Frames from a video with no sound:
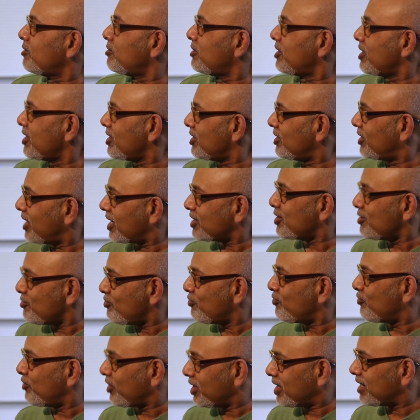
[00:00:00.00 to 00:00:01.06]
it doesn't
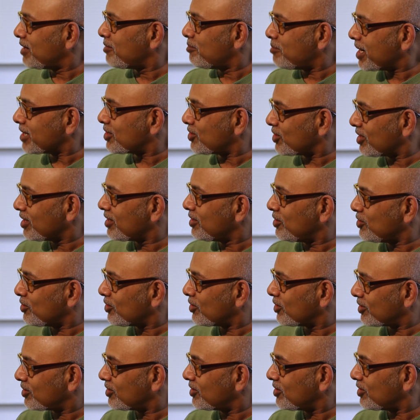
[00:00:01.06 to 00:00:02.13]
figure much in
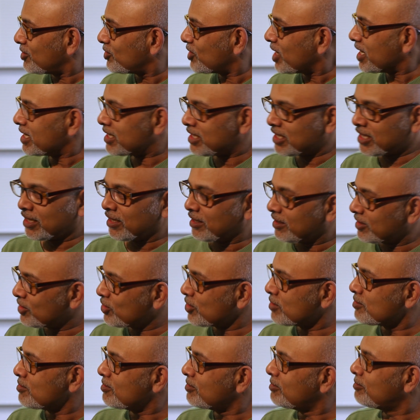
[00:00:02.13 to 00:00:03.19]
your writing. So
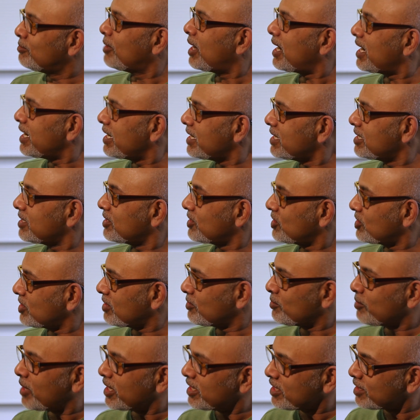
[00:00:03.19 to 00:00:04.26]
why
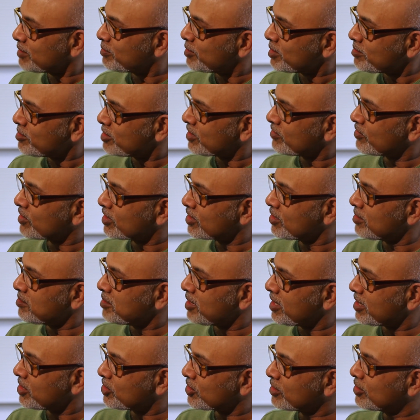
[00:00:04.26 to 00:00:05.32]
does primitive
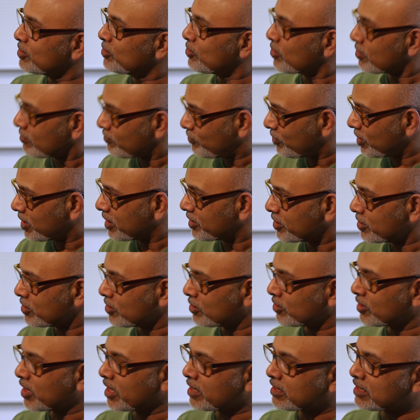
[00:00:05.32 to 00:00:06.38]
accumulation not figure in your
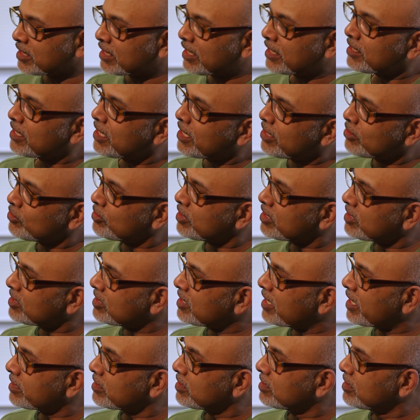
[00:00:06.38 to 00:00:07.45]
writing, and how does
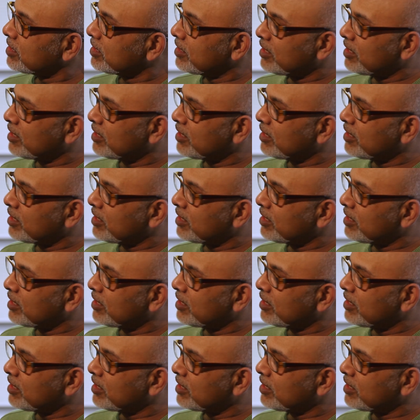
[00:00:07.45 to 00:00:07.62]
that